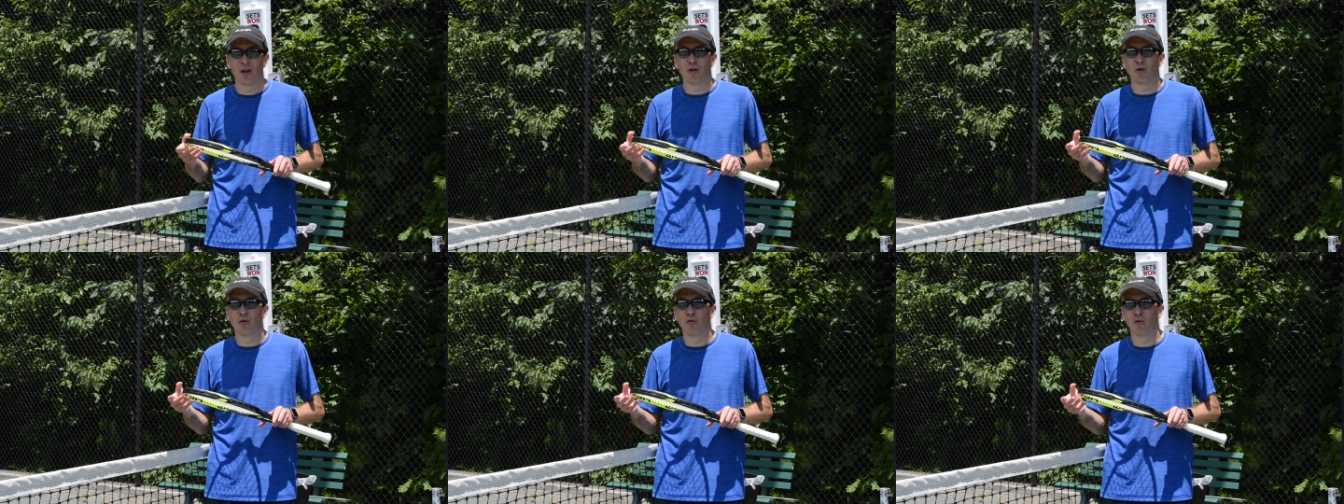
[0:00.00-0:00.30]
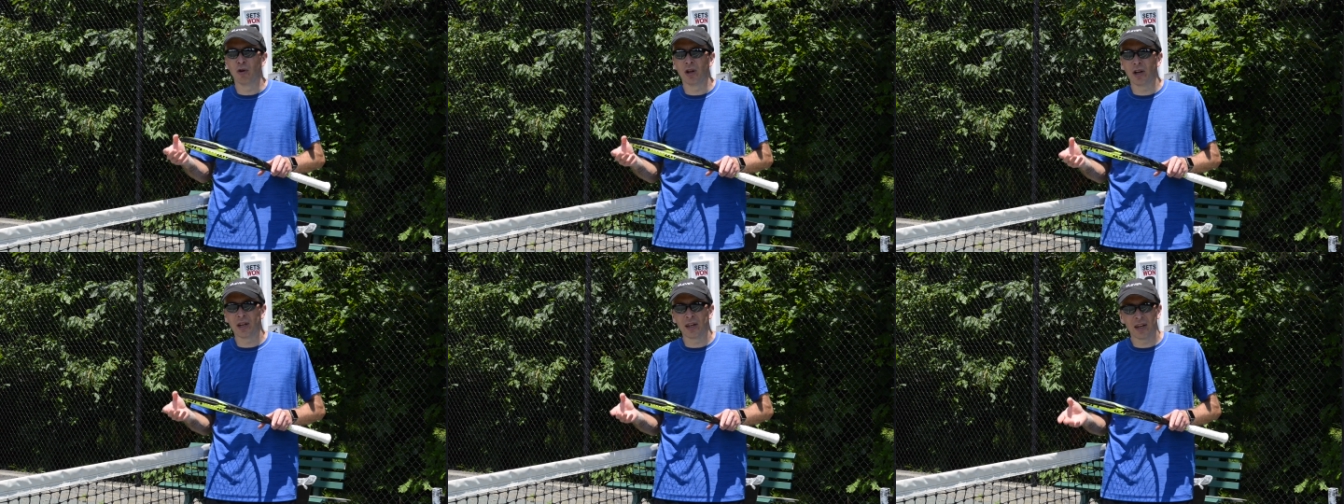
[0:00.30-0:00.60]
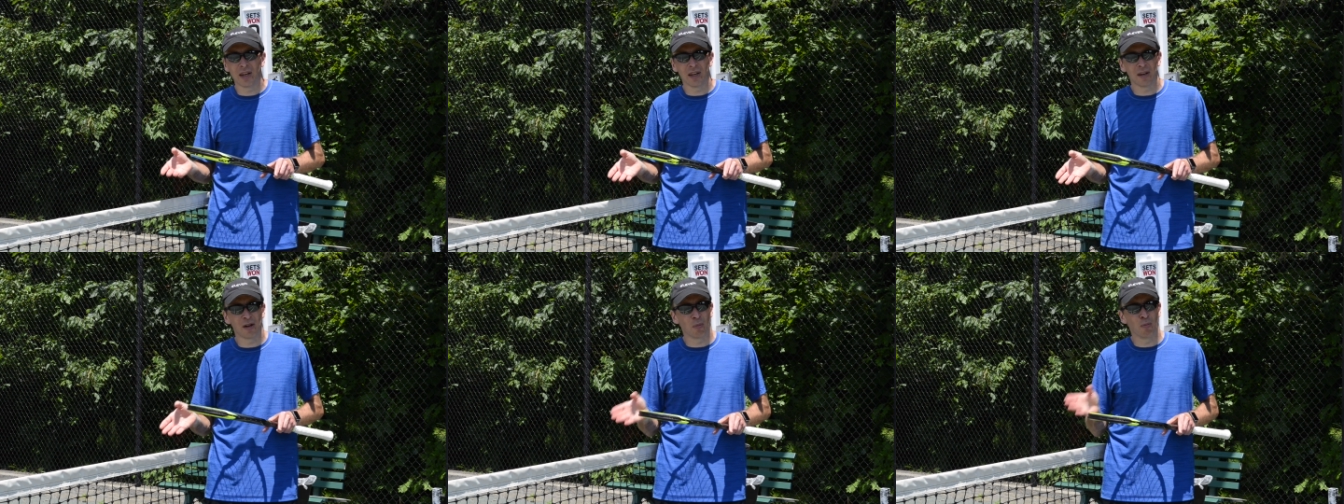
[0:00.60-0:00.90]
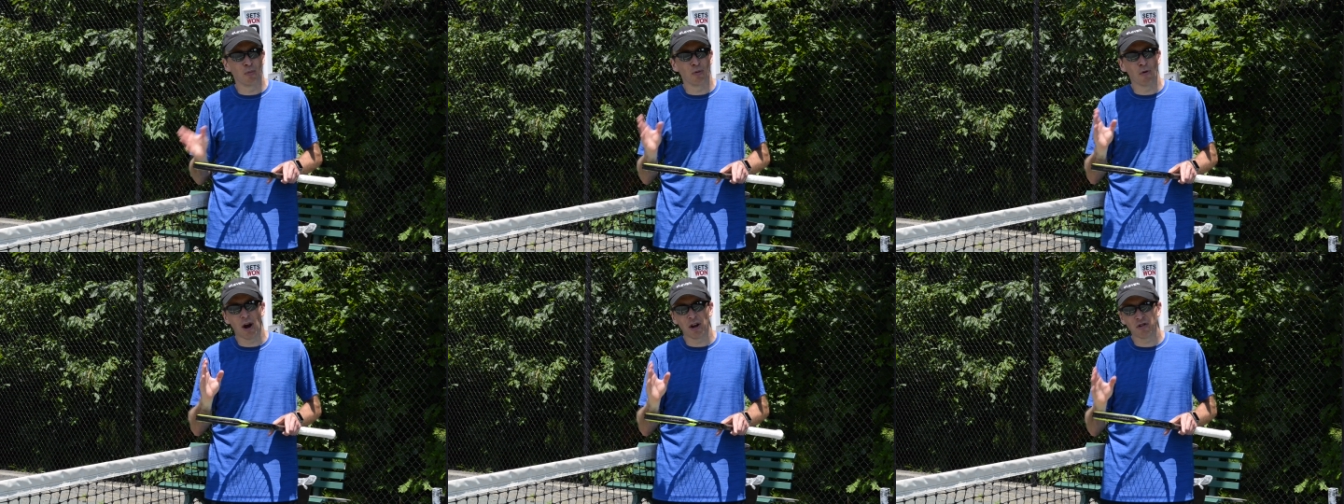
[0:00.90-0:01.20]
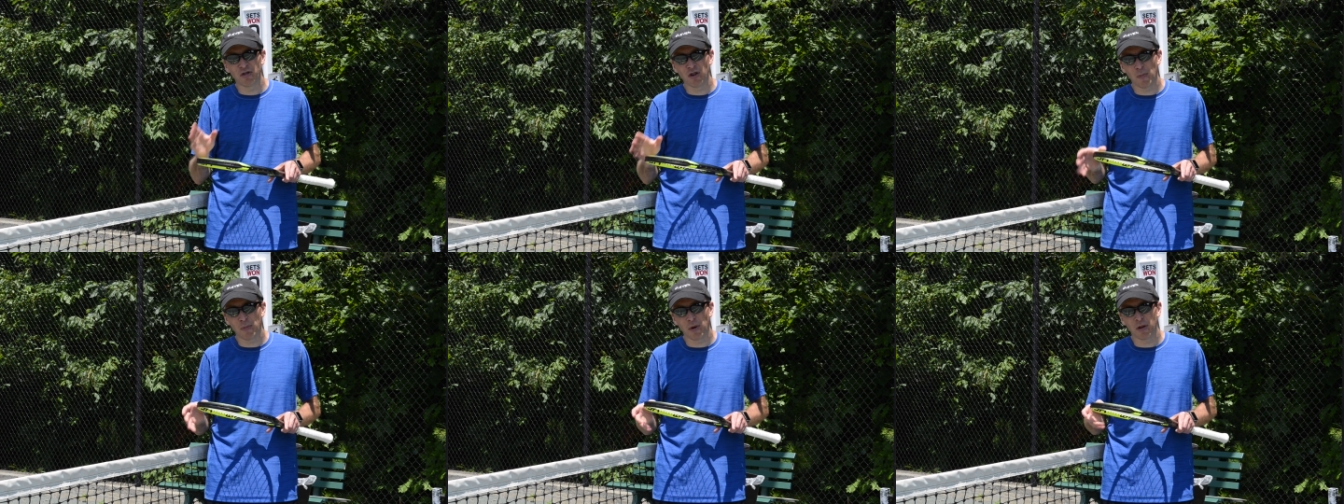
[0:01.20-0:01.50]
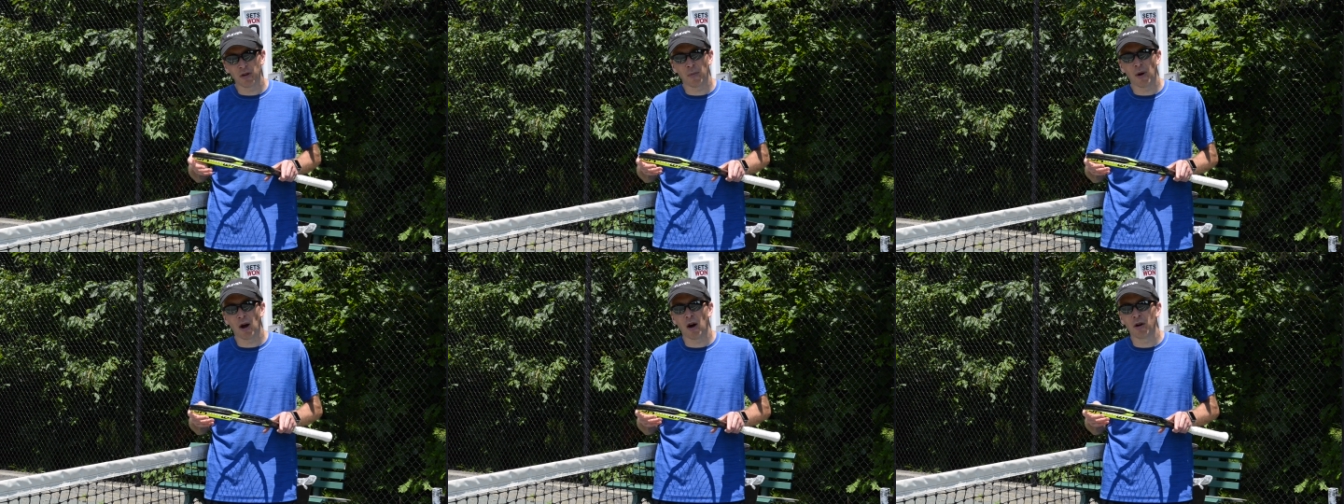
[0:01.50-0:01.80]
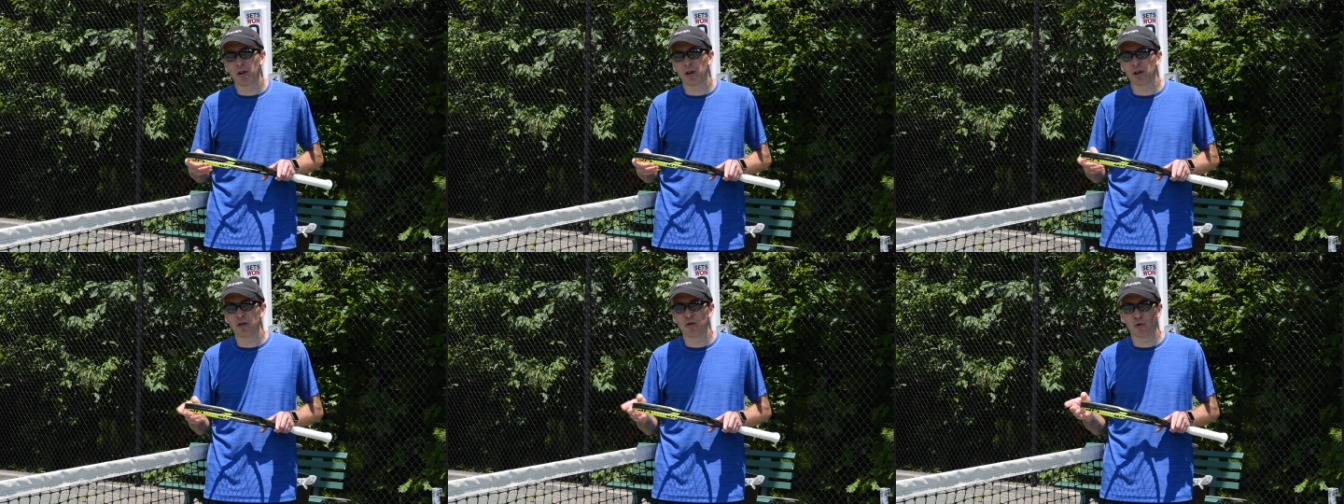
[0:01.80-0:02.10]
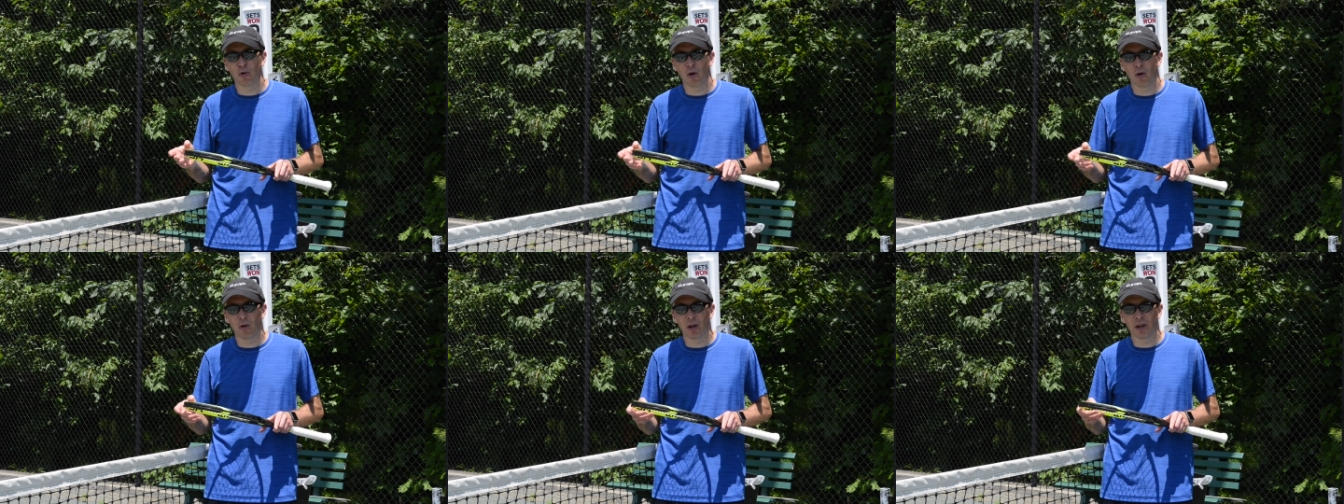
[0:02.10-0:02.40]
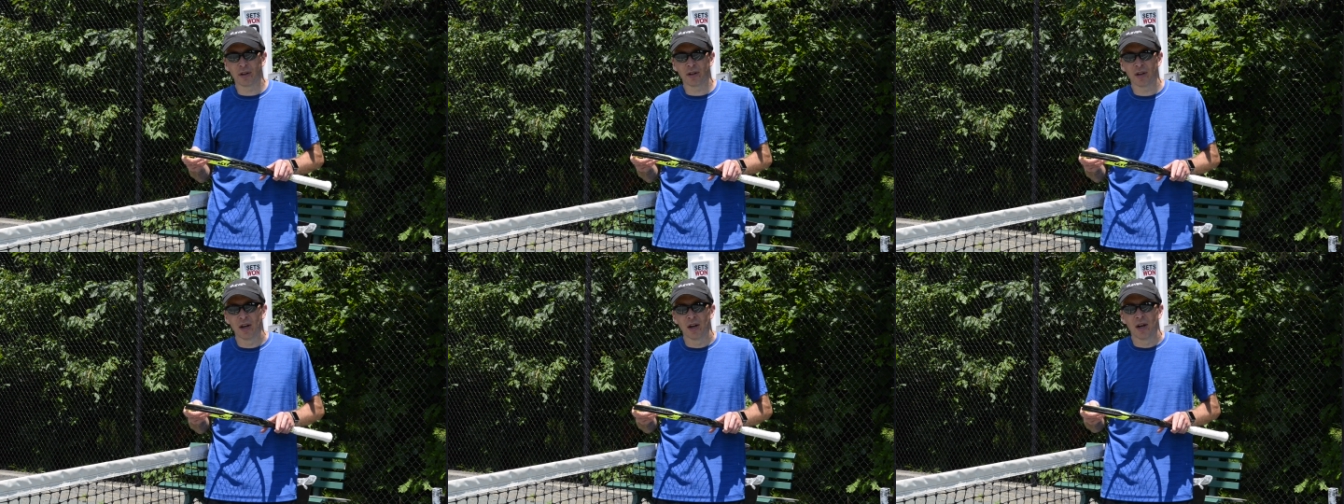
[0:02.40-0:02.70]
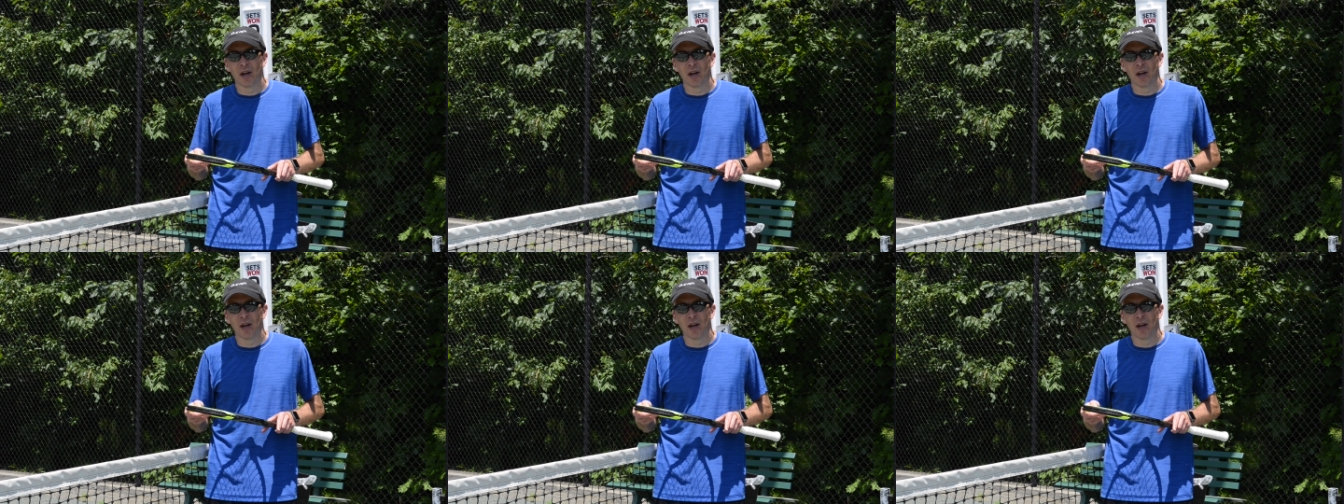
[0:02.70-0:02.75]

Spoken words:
you really need to brush up on the ball to control it.